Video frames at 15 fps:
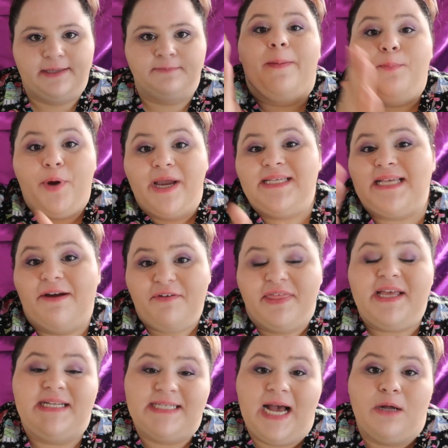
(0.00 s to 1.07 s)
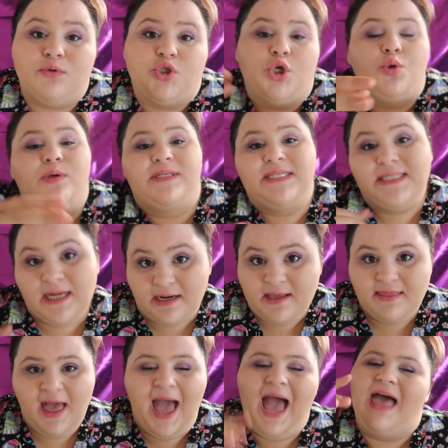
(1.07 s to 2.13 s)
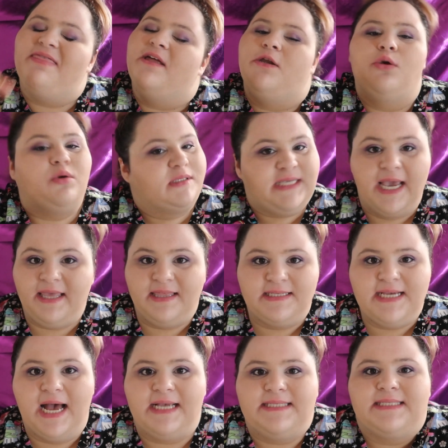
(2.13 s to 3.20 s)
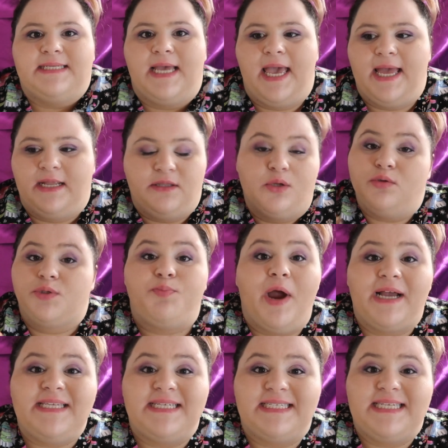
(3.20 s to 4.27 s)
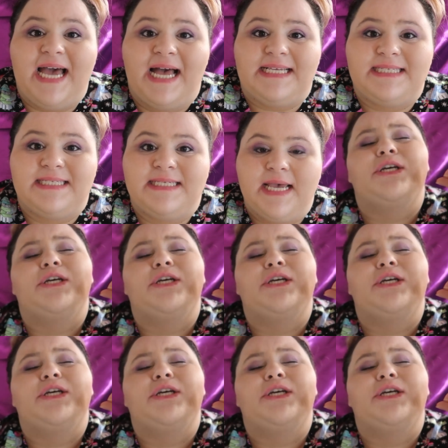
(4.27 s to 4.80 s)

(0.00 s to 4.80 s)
So it breaks everything down so you could study that, and then you could take the tests, those practice tests.